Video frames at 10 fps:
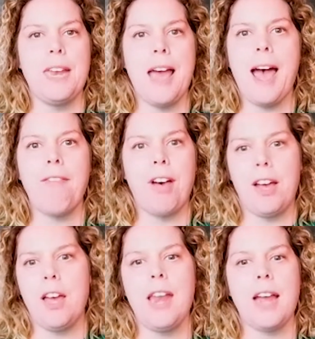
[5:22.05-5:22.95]
to have a
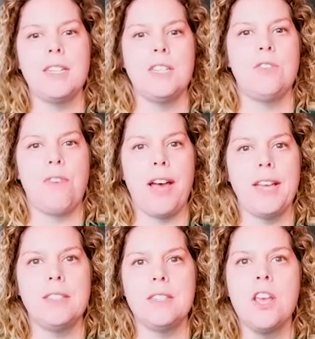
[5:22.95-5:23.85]
connected
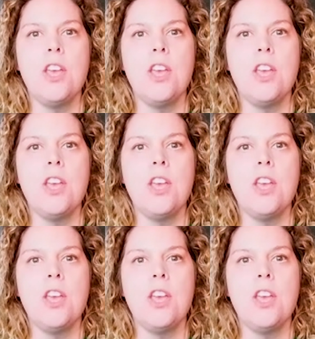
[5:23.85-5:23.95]
device.